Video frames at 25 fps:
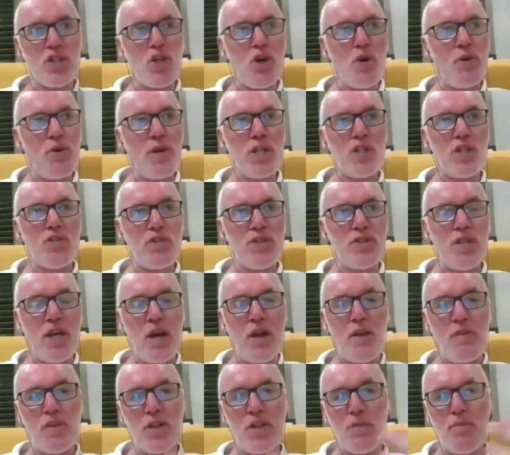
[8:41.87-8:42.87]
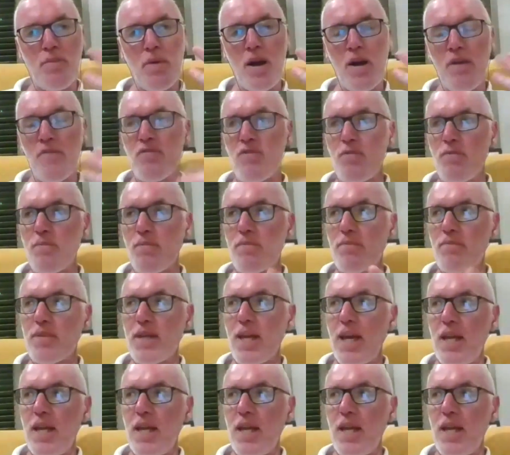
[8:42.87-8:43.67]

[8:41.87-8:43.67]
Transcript: no injuries out of it apart from